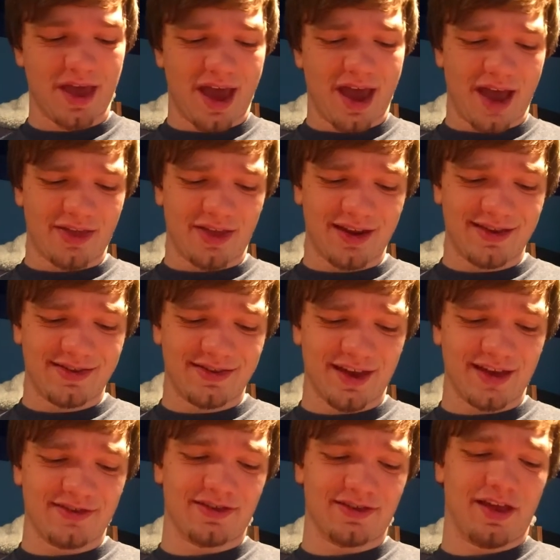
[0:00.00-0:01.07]
And then he
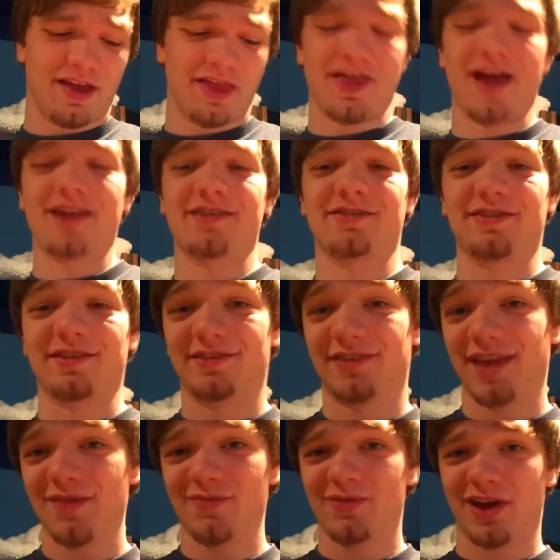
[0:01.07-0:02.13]
says that is the
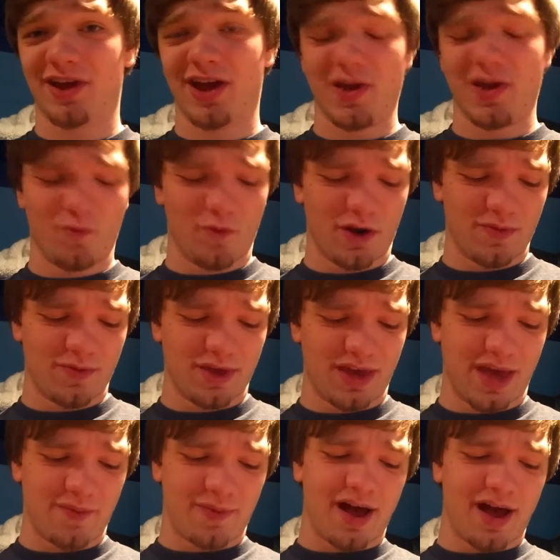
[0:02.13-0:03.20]
same time when it
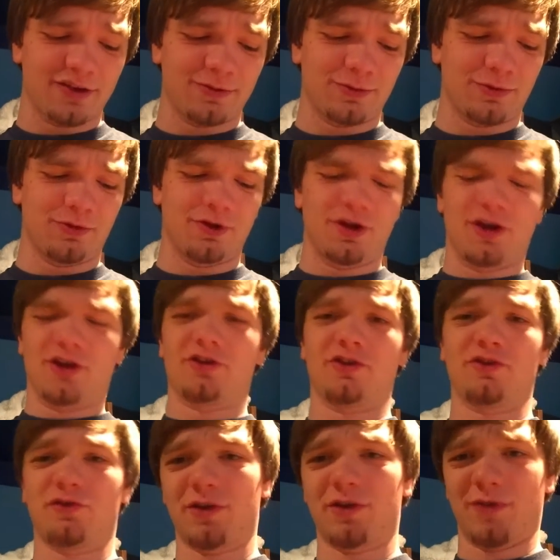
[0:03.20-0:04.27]
became possible to
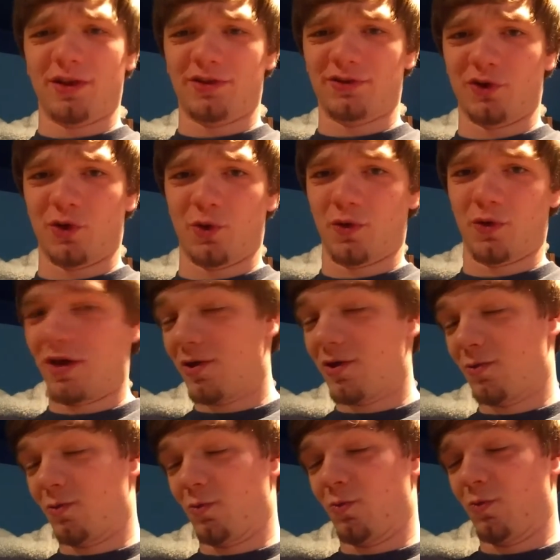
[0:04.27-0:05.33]
trade redstone
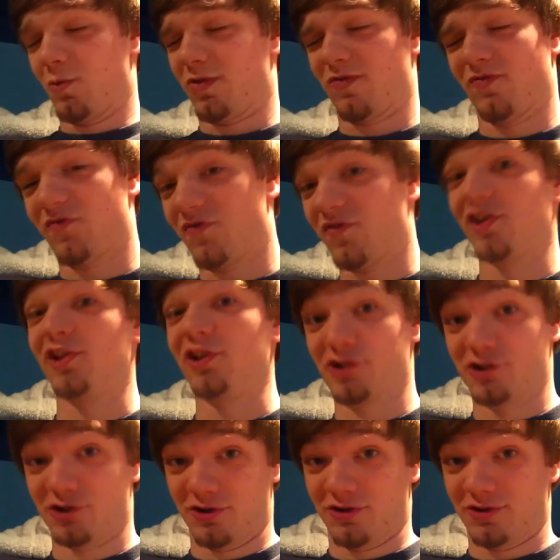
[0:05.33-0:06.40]
with
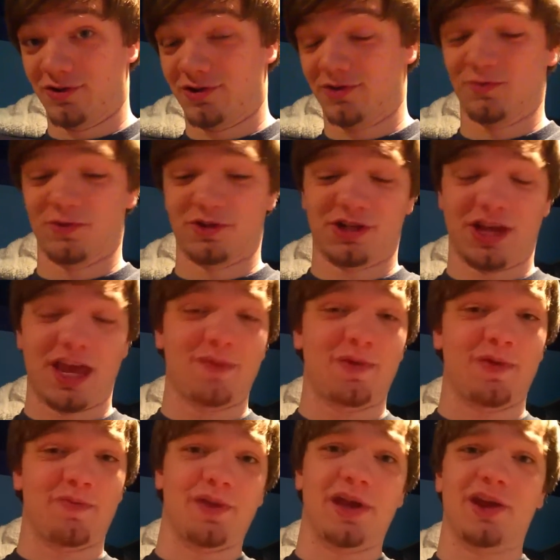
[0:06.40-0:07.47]
villagers, which came
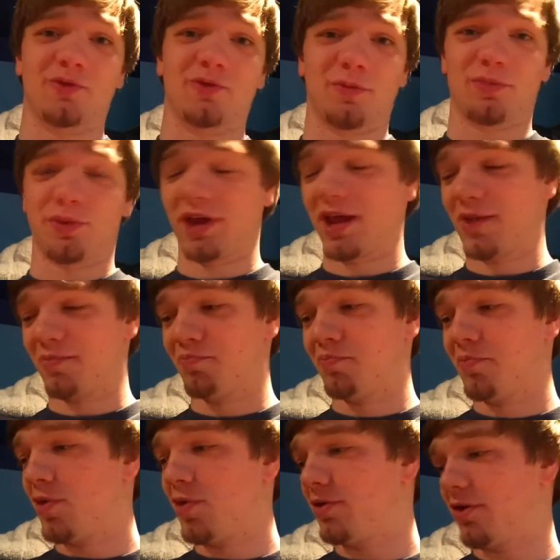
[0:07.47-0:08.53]
in Beta
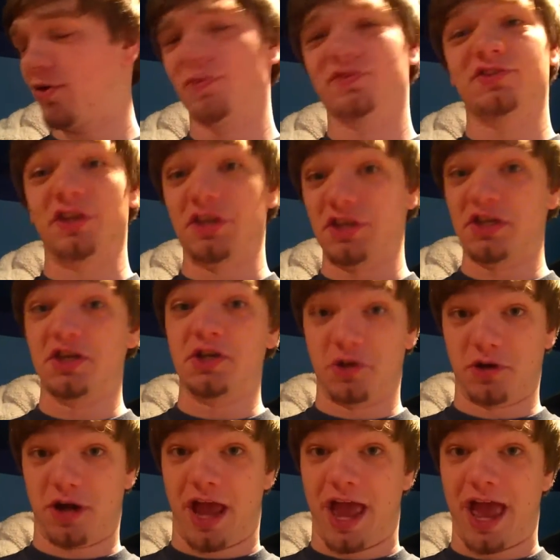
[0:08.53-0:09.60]
1.8, almost a
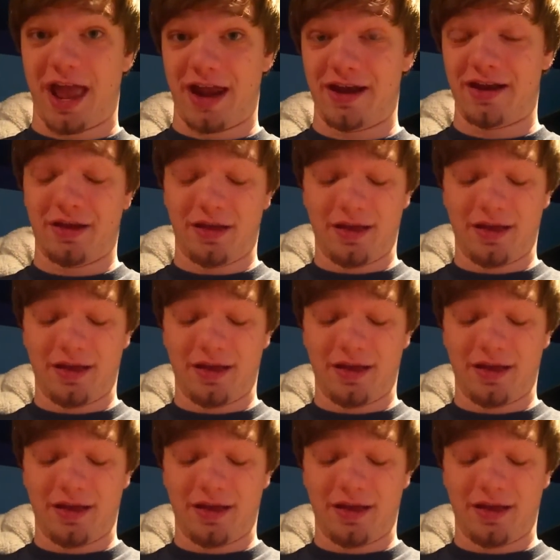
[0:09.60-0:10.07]
year ahead.